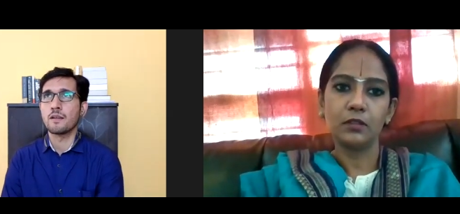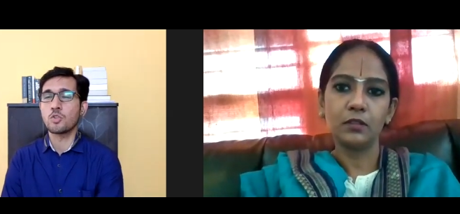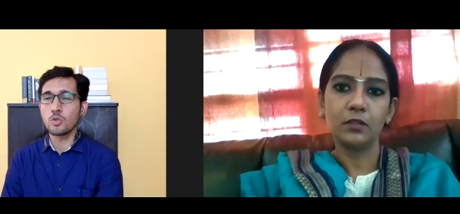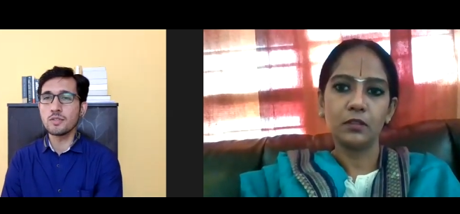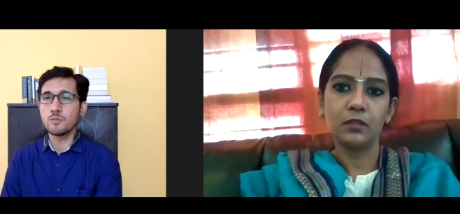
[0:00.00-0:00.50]

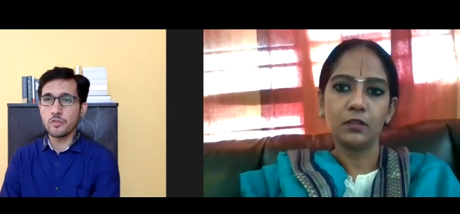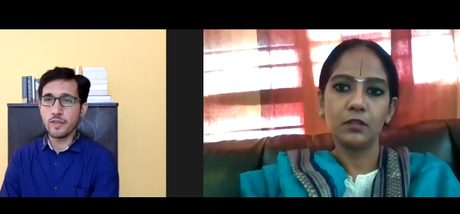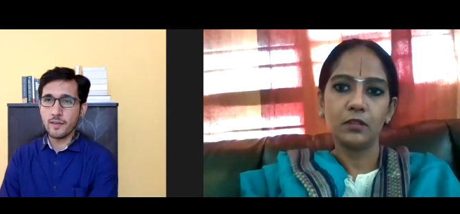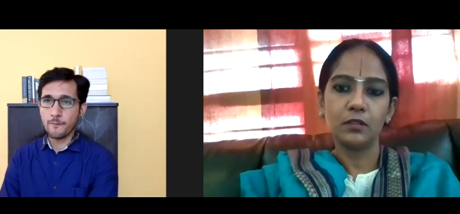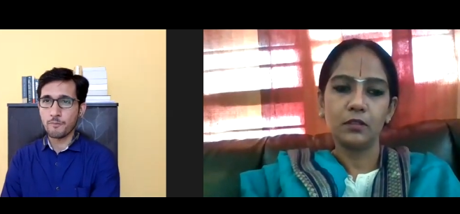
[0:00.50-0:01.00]
Speaker 1: through the
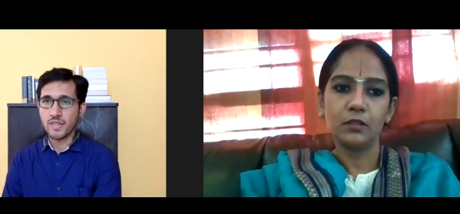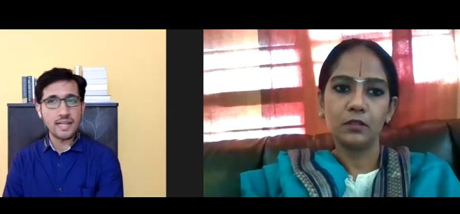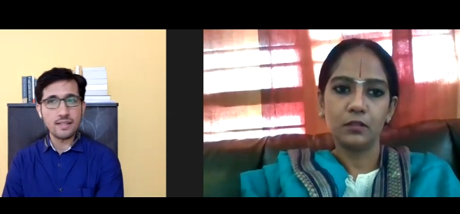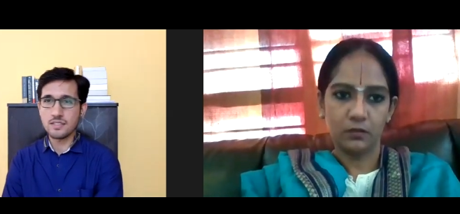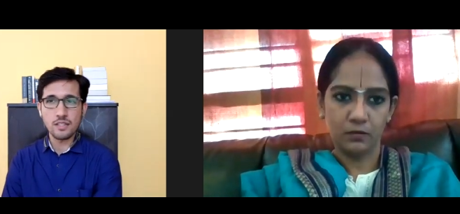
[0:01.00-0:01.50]
movie,
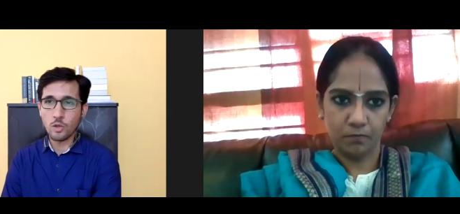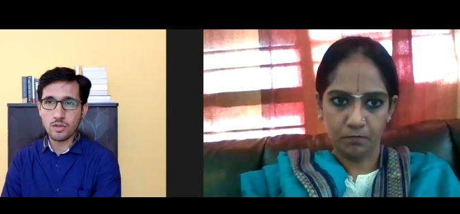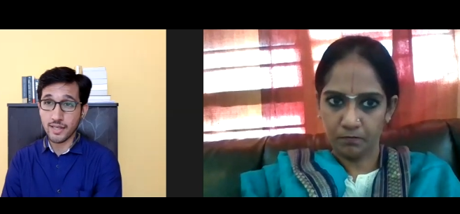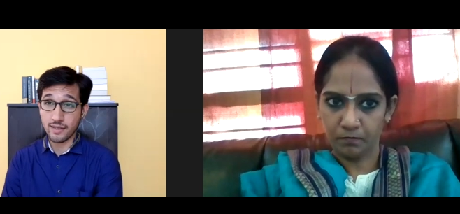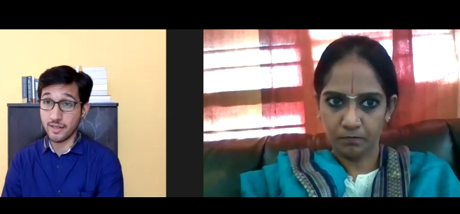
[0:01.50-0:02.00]
it doesn't look
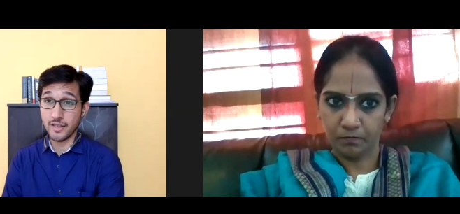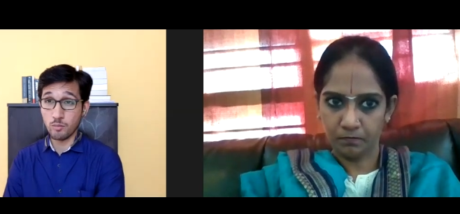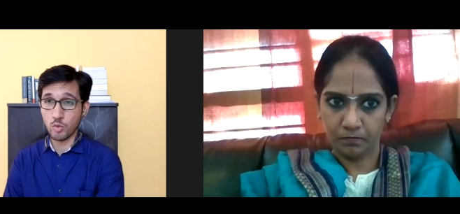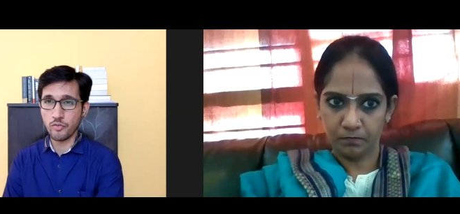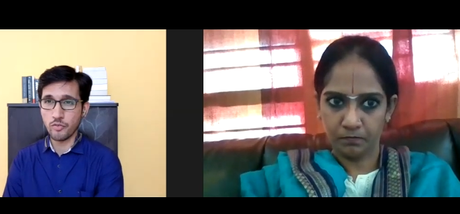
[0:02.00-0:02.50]
like an
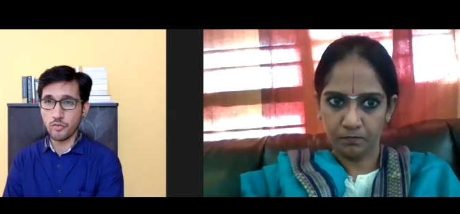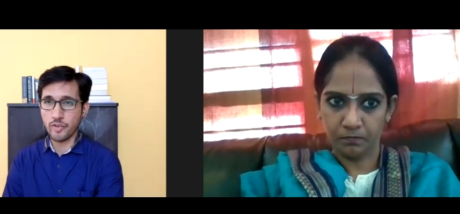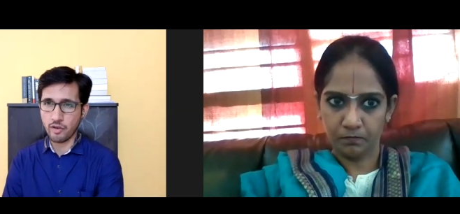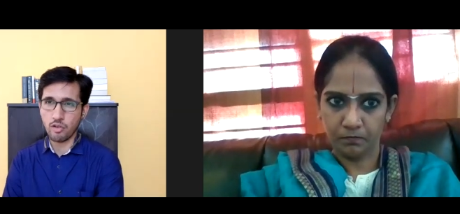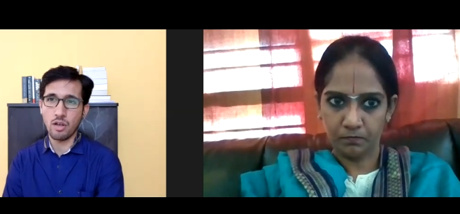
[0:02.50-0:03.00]
Indian
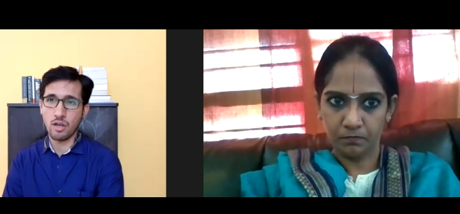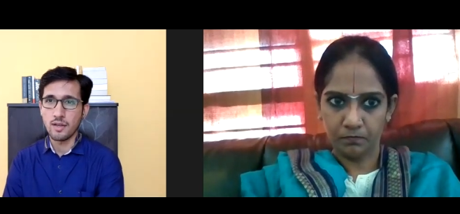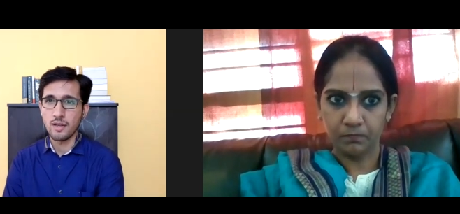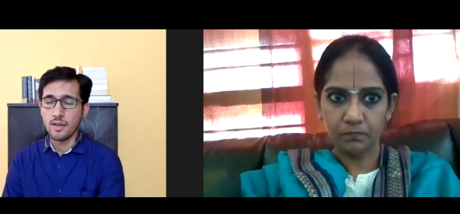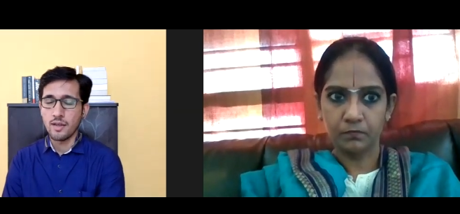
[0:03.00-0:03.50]
movie at
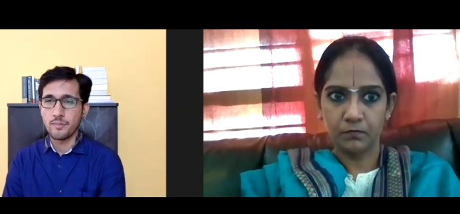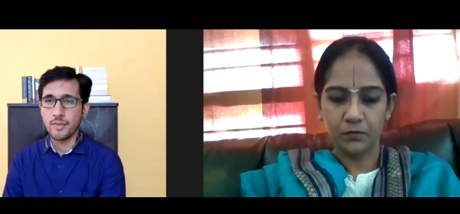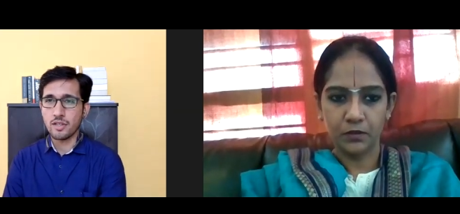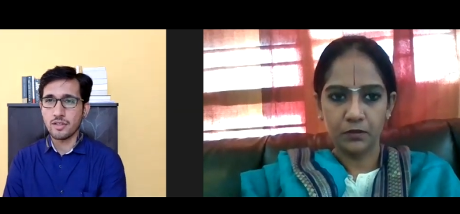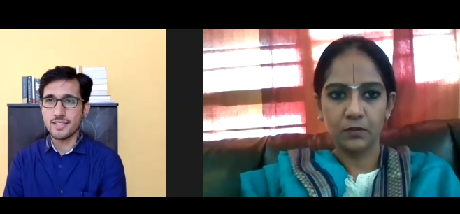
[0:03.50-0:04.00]
all,
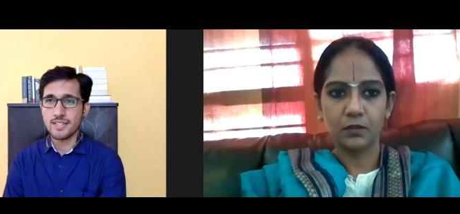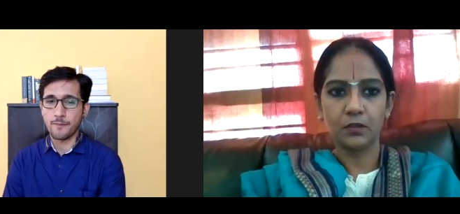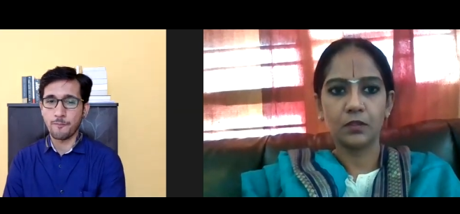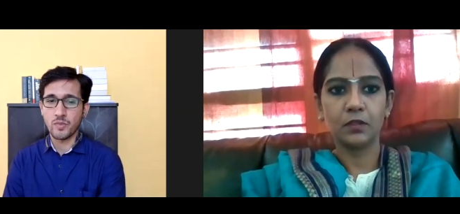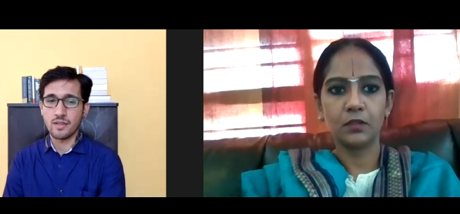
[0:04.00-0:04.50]
because
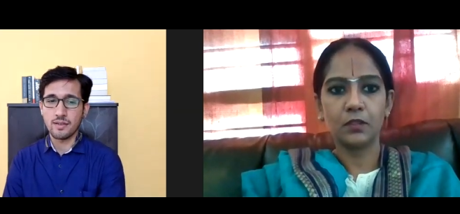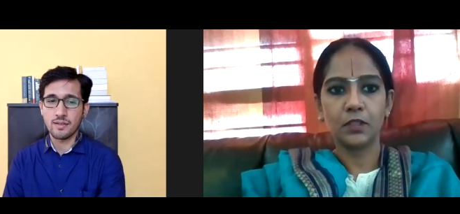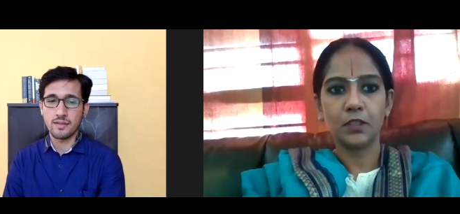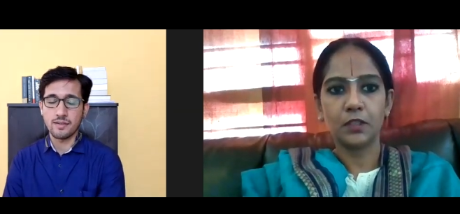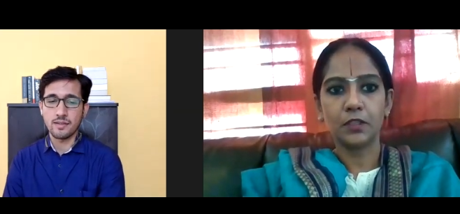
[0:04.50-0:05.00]

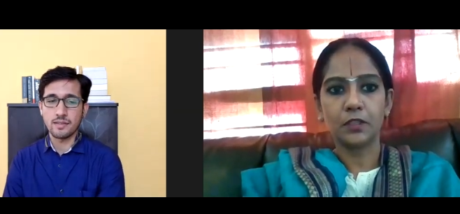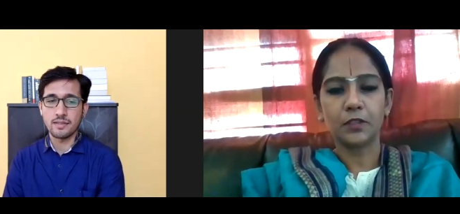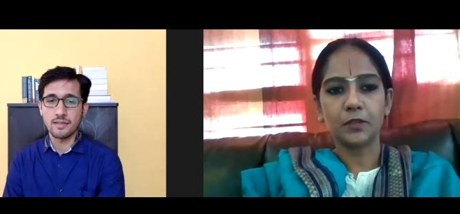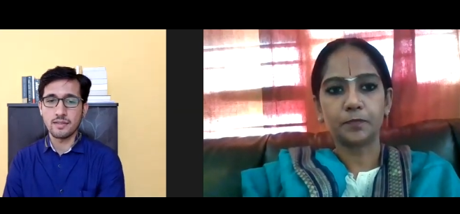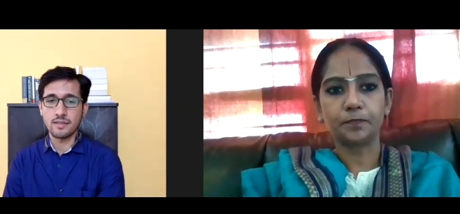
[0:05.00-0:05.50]
uh,
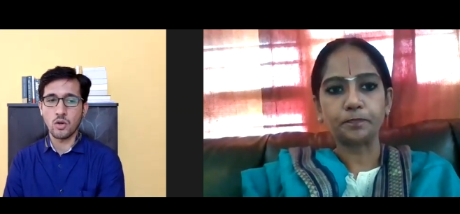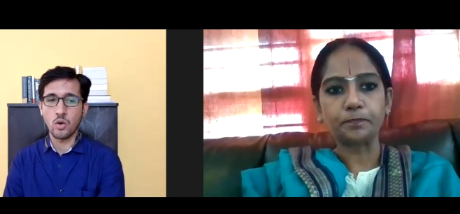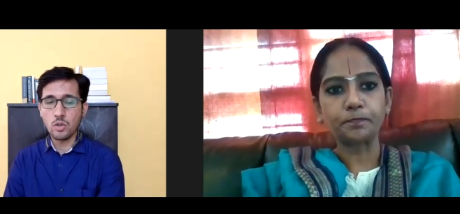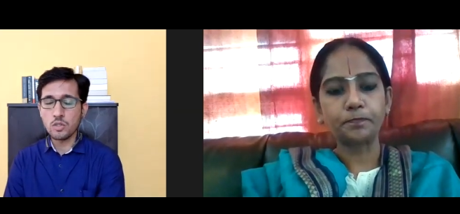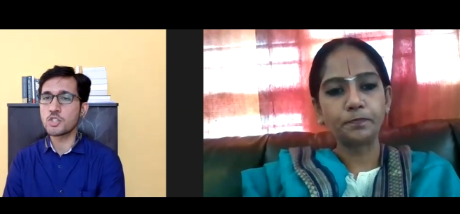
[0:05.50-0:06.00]
the
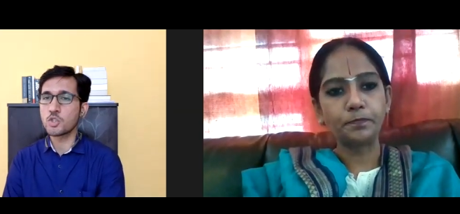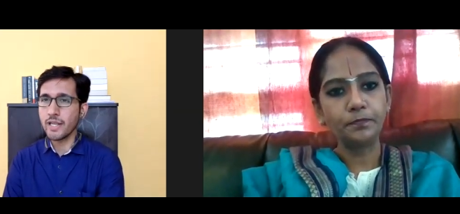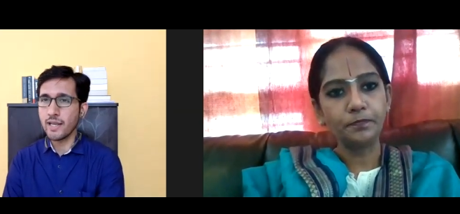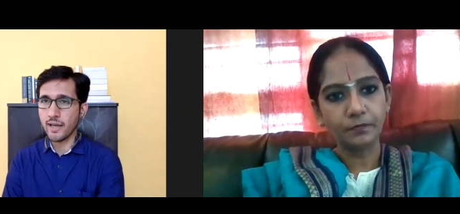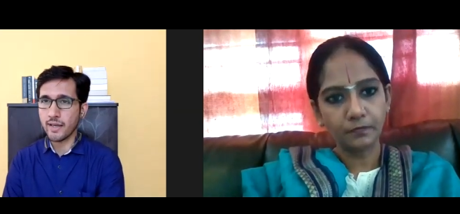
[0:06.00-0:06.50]
whole
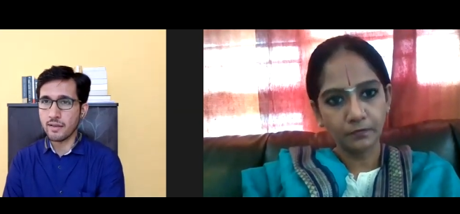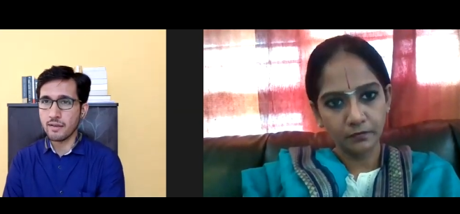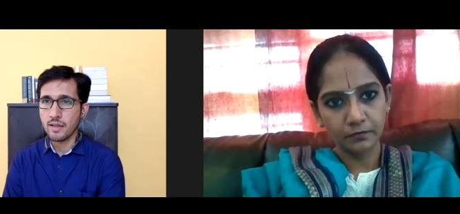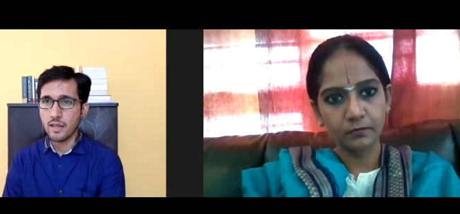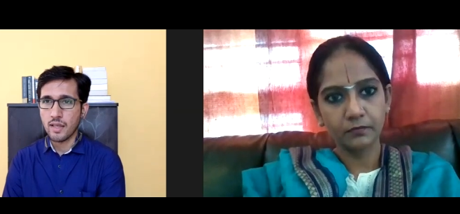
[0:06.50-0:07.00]
storyline
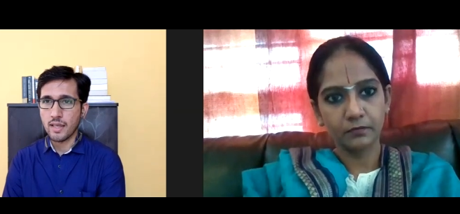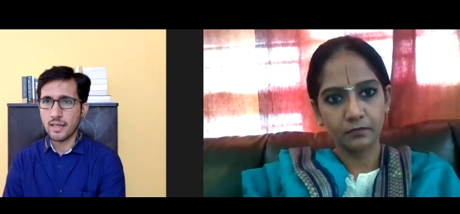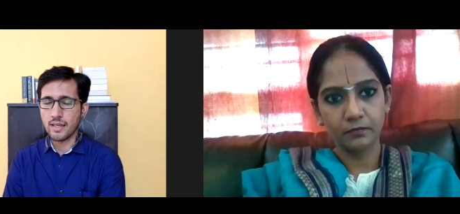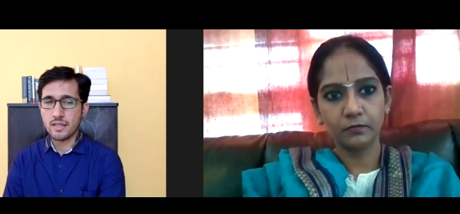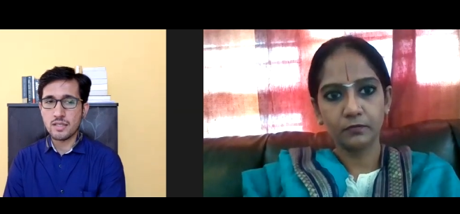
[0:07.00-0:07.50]

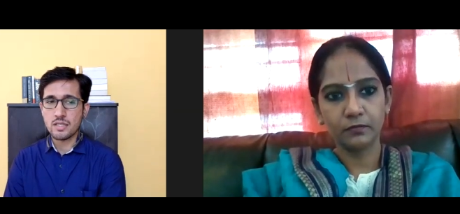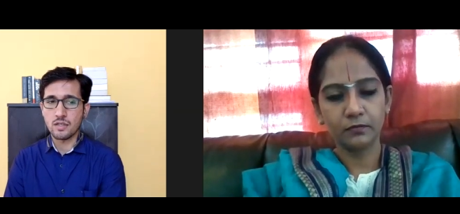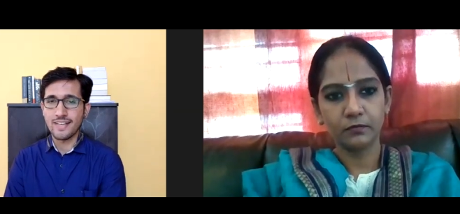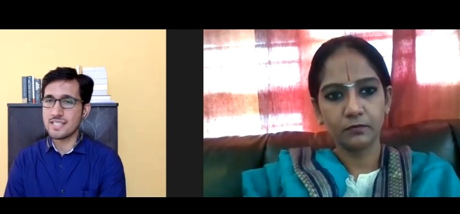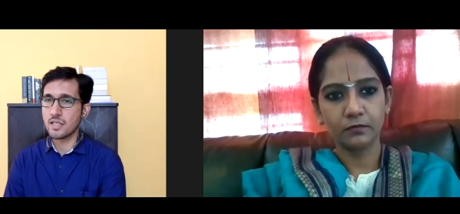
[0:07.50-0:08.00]
is
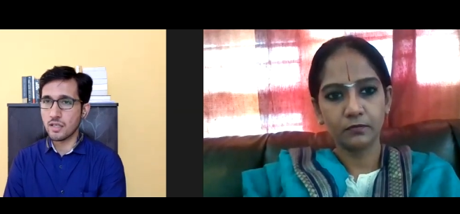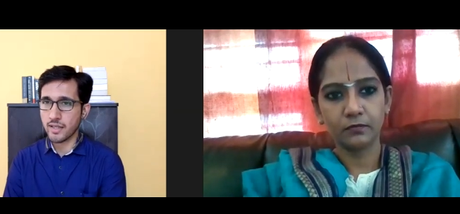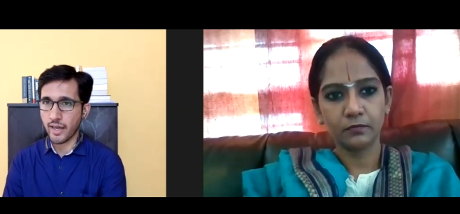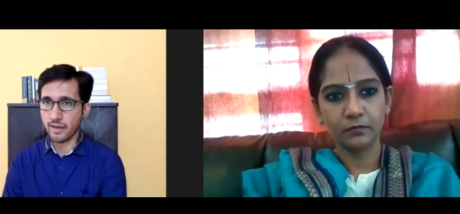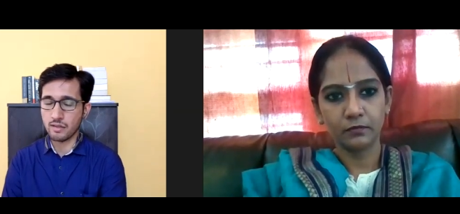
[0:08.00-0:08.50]
Western in
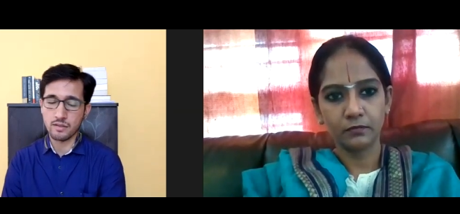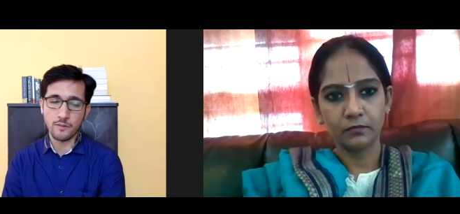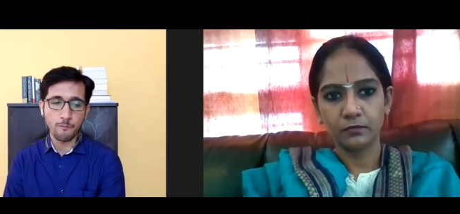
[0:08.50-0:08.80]
character.